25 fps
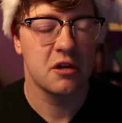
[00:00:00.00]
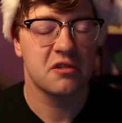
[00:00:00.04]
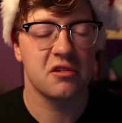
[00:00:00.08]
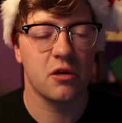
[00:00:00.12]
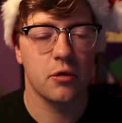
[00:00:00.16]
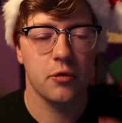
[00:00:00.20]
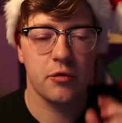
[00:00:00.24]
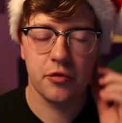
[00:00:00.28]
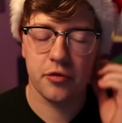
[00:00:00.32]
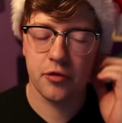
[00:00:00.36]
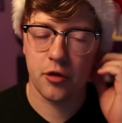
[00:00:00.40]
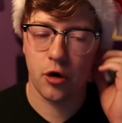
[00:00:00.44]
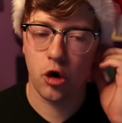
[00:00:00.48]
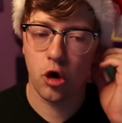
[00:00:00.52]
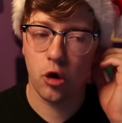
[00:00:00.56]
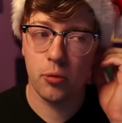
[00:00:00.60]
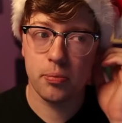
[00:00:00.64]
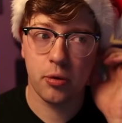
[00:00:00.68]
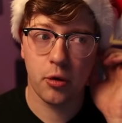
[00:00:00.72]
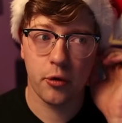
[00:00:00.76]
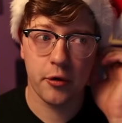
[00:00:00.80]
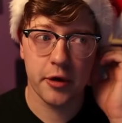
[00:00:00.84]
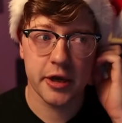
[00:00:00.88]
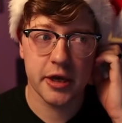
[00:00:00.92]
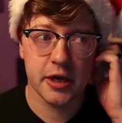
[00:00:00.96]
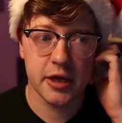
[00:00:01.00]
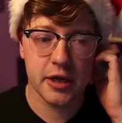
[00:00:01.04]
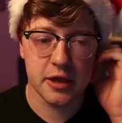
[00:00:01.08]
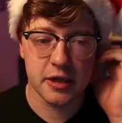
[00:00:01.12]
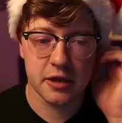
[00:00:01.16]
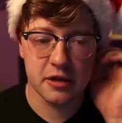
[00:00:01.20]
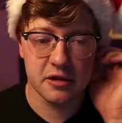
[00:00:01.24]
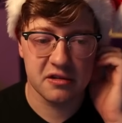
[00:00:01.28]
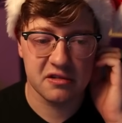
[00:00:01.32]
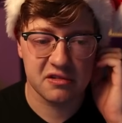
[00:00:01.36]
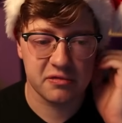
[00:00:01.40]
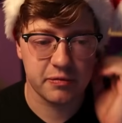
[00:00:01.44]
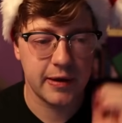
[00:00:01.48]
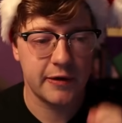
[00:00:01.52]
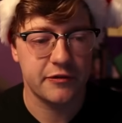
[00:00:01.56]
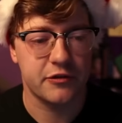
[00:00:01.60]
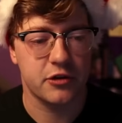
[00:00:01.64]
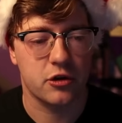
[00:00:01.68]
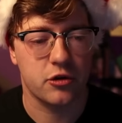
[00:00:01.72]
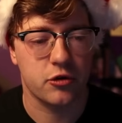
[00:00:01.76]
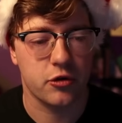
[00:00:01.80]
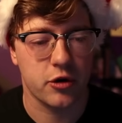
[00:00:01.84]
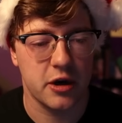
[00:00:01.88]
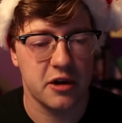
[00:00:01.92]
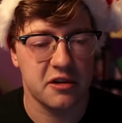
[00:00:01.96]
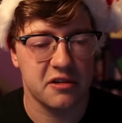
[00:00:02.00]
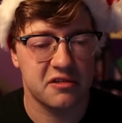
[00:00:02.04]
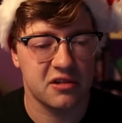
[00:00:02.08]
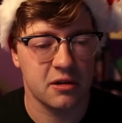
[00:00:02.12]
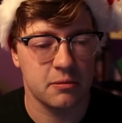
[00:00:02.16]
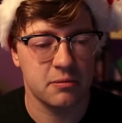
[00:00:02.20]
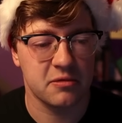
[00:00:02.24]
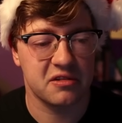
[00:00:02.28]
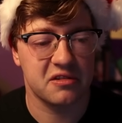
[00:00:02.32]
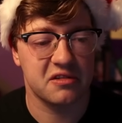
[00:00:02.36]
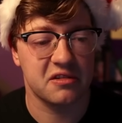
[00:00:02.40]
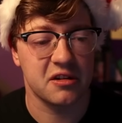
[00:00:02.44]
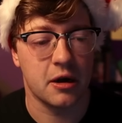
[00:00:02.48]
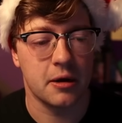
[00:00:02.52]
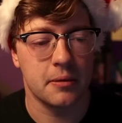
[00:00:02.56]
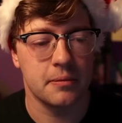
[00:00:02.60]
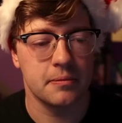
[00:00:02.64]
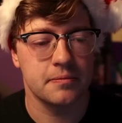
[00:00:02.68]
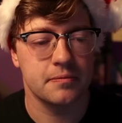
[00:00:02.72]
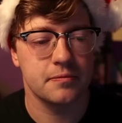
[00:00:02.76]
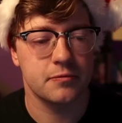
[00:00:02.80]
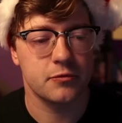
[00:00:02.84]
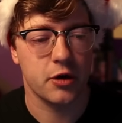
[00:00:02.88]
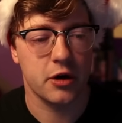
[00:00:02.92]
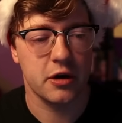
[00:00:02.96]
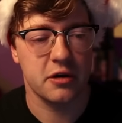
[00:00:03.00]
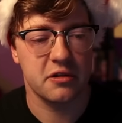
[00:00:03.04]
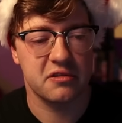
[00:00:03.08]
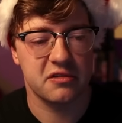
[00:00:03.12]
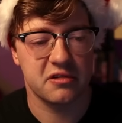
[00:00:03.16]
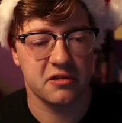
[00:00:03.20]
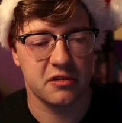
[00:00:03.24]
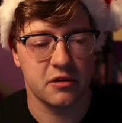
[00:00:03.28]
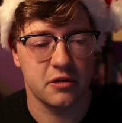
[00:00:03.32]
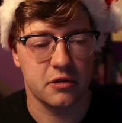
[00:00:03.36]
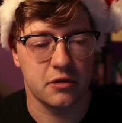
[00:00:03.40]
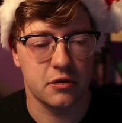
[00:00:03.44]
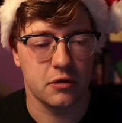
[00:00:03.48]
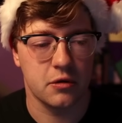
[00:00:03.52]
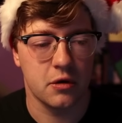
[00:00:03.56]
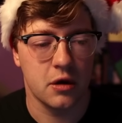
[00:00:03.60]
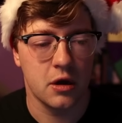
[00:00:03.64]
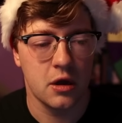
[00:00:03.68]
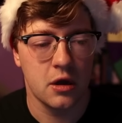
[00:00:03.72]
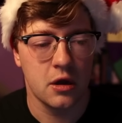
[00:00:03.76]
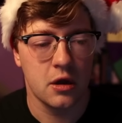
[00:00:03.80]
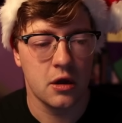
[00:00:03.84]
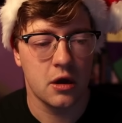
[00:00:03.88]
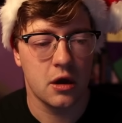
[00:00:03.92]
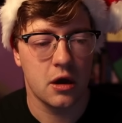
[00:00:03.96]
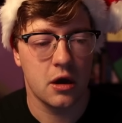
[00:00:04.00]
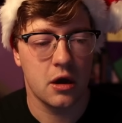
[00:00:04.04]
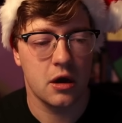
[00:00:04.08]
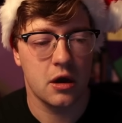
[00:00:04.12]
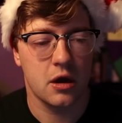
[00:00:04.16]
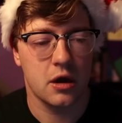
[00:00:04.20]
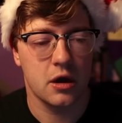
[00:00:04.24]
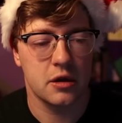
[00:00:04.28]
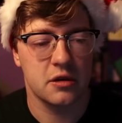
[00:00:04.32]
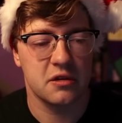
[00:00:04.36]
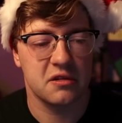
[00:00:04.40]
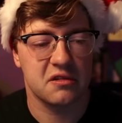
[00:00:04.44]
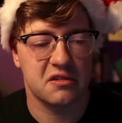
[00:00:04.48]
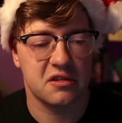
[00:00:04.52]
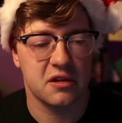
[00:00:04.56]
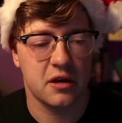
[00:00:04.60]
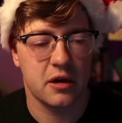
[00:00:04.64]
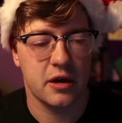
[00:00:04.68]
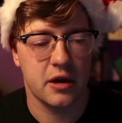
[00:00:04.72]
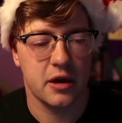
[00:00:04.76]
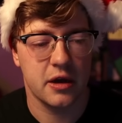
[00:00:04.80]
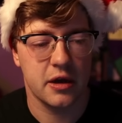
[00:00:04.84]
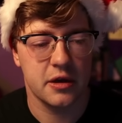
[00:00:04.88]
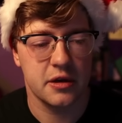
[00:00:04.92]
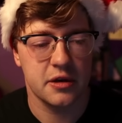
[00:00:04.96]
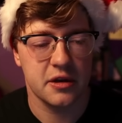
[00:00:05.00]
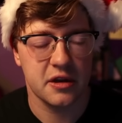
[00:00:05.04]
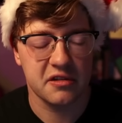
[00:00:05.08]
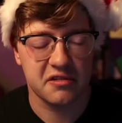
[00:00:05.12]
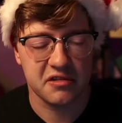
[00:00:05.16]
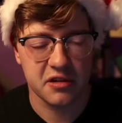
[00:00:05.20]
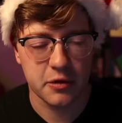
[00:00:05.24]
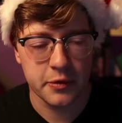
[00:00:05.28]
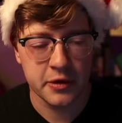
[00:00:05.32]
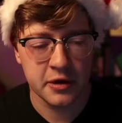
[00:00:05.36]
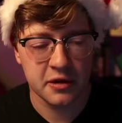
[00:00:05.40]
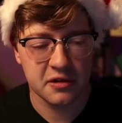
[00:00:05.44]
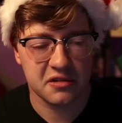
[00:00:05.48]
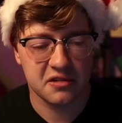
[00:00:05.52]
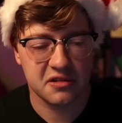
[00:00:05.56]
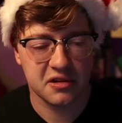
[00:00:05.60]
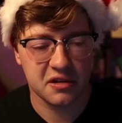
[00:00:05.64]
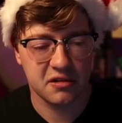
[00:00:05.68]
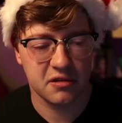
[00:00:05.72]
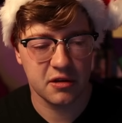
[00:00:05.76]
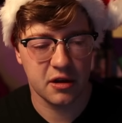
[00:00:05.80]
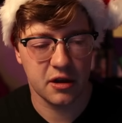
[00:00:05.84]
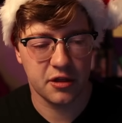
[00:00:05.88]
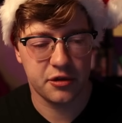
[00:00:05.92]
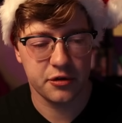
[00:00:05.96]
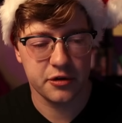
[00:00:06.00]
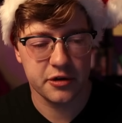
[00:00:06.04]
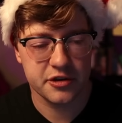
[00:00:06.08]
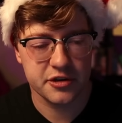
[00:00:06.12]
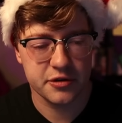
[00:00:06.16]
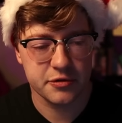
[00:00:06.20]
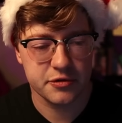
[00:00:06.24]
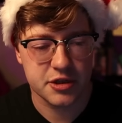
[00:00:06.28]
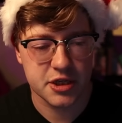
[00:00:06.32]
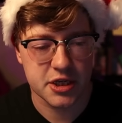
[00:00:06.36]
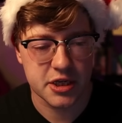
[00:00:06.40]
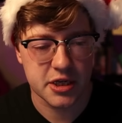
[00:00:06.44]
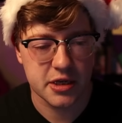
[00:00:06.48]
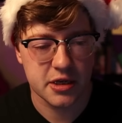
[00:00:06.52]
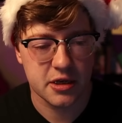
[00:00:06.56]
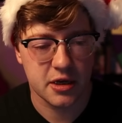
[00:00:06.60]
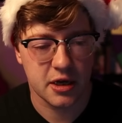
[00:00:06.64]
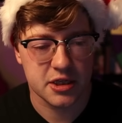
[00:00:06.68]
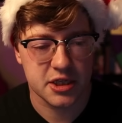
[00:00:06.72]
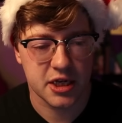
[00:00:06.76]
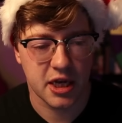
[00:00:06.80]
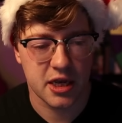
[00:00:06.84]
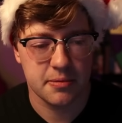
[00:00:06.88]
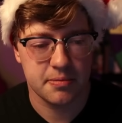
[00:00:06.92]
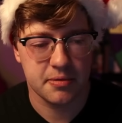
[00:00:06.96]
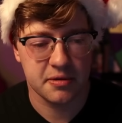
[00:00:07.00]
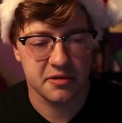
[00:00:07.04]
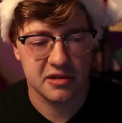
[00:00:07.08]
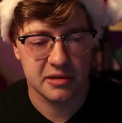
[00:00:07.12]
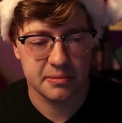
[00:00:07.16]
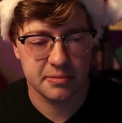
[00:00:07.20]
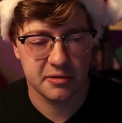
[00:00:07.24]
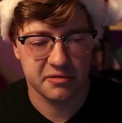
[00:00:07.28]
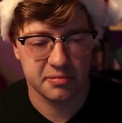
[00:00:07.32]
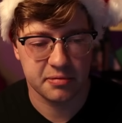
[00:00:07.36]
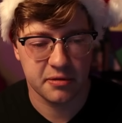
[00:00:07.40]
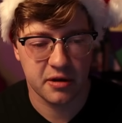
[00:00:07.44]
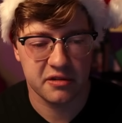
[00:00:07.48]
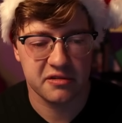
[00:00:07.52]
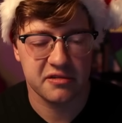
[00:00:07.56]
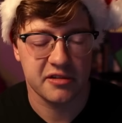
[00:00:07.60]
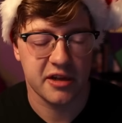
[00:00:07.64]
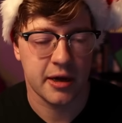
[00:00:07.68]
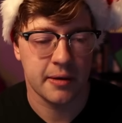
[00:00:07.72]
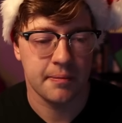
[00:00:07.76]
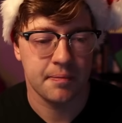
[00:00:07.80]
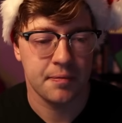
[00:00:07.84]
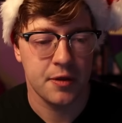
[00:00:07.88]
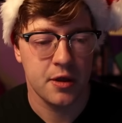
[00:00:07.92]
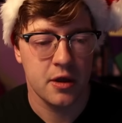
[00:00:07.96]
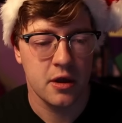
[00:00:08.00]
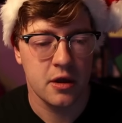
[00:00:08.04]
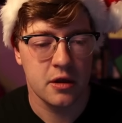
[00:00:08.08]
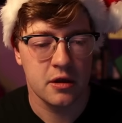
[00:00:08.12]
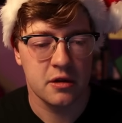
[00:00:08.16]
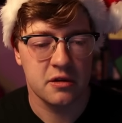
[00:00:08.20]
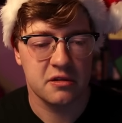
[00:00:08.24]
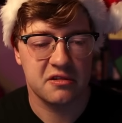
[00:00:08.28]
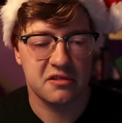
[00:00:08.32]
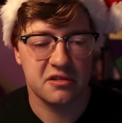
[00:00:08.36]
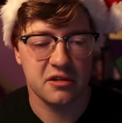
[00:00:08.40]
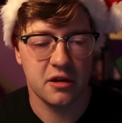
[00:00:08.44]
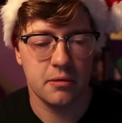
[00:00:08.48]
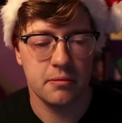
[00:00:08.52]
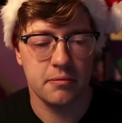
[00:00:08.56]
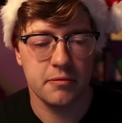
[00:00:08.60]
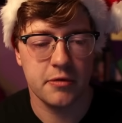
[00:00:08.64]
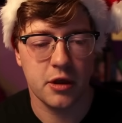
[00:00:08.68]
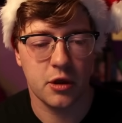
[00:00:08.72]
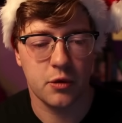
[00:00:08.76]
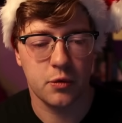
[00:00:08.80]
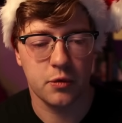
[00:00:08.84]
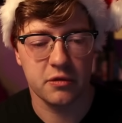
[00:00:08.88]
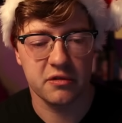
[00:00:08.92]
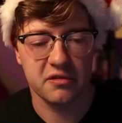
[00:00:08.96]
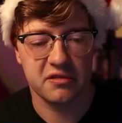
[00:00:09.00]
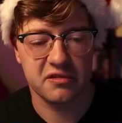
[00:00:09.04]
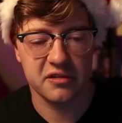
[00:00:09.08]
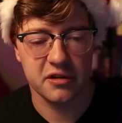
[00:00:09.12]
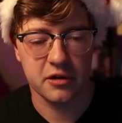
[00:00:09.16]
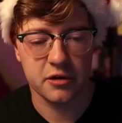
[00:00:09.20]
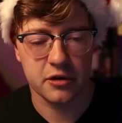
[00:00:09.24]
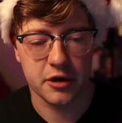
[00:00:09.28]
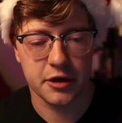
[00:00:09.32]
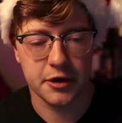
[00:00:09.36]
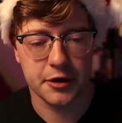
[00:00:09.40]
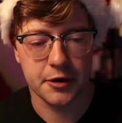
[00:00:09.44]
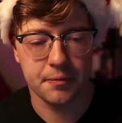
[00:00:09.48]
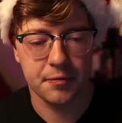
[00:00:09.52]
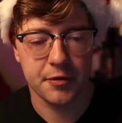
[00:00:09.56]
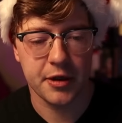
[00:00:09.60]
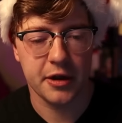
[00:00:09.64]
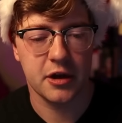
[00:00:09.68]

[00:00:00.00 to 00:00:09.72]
So the whole point is we have to create some sum, right? So unsigned, is uint thirty-two T a type in C plus plus? Yeah, sum equals zero.